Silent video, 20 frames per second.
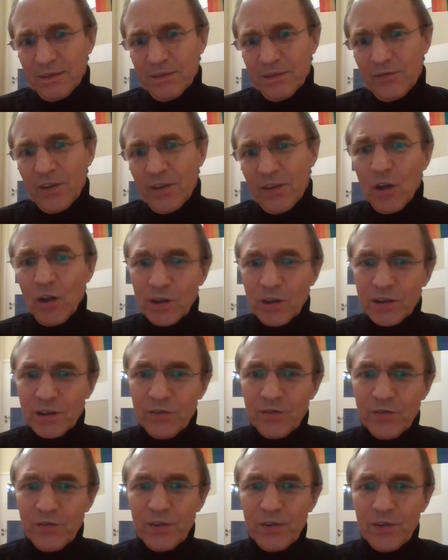philosopher
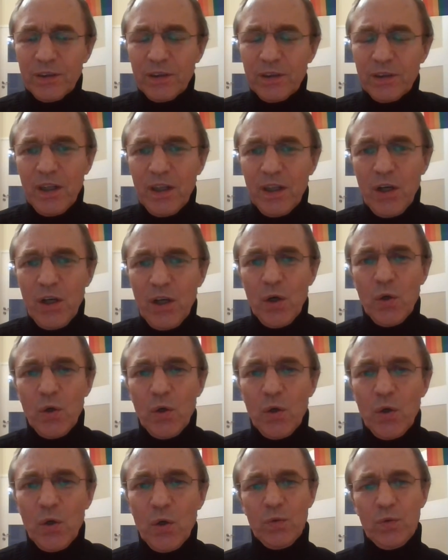
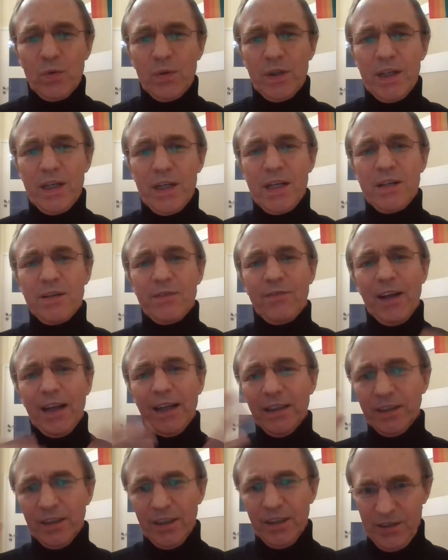who
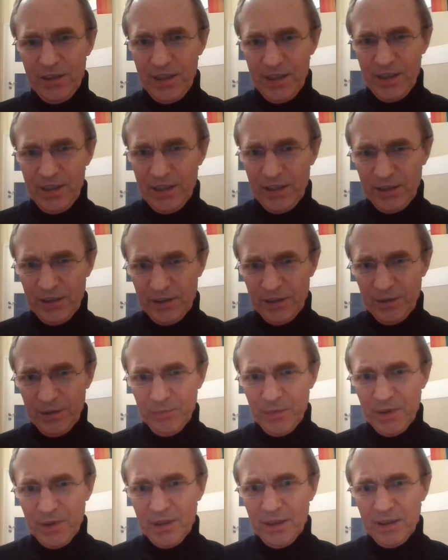invented this term.
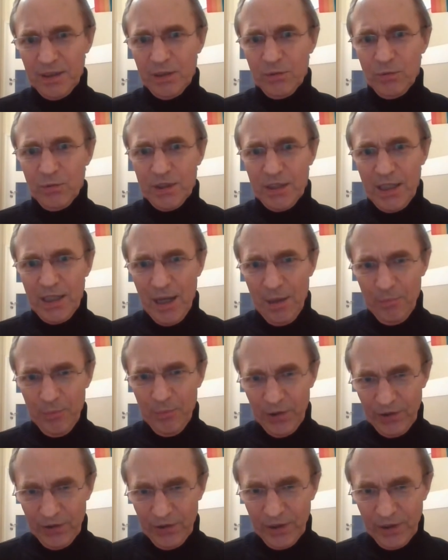It was the
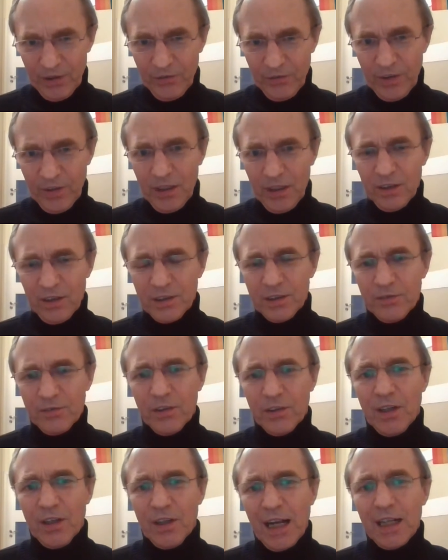American
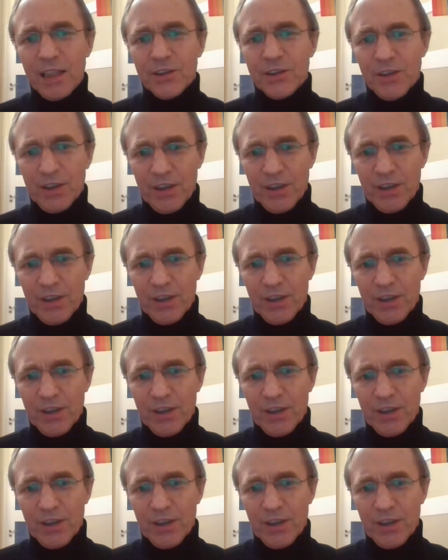philosopher, cultural